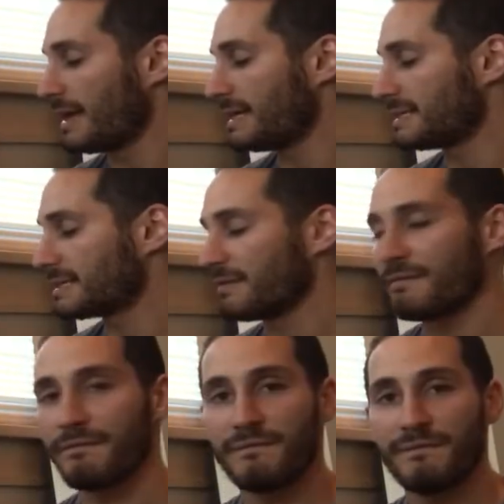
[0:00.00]
is
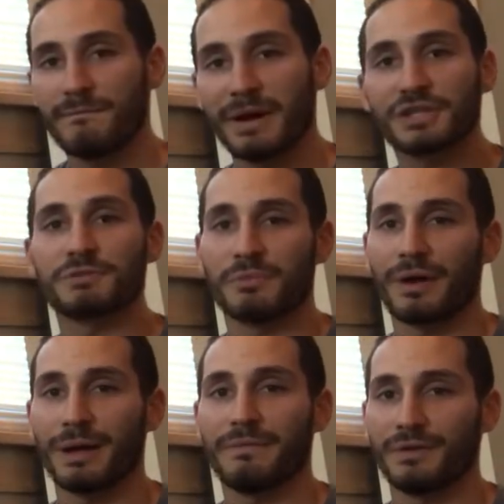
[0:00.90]
much
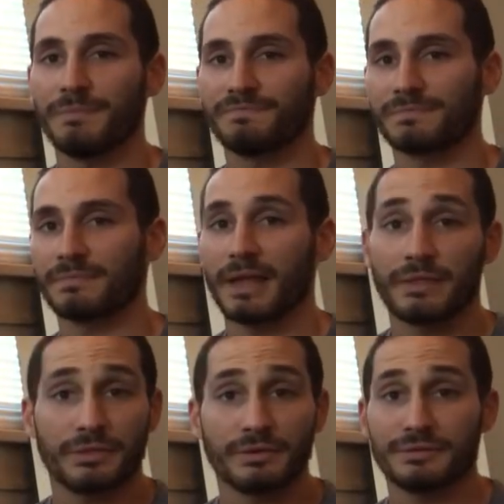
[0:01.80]
more helpful.
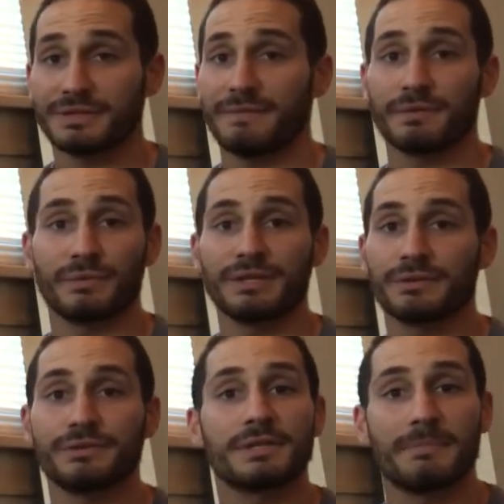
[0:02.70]
And there's even
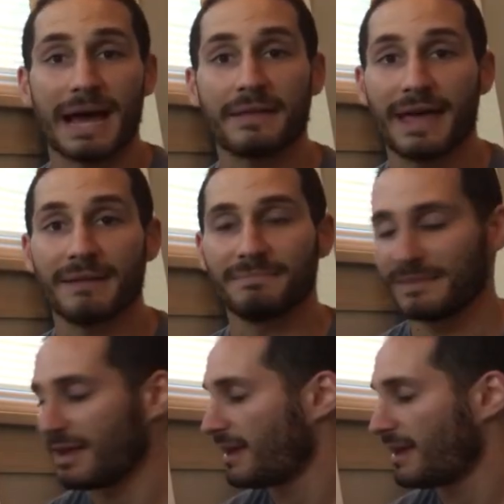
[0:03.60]
research to back that.